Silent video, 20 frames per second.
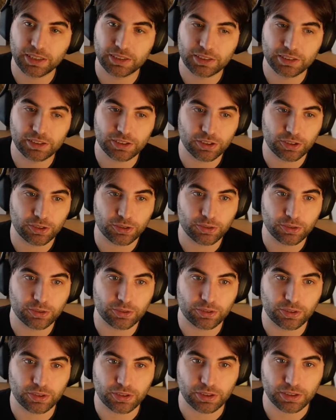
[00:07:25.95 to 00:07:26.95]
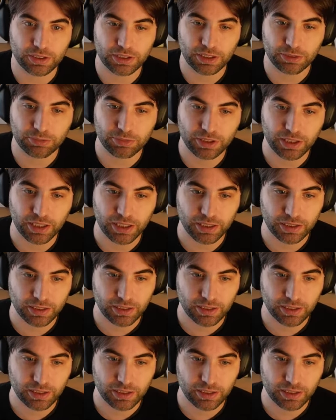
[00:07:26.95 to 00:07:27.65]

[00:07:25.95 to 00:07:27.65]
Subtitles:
so seems like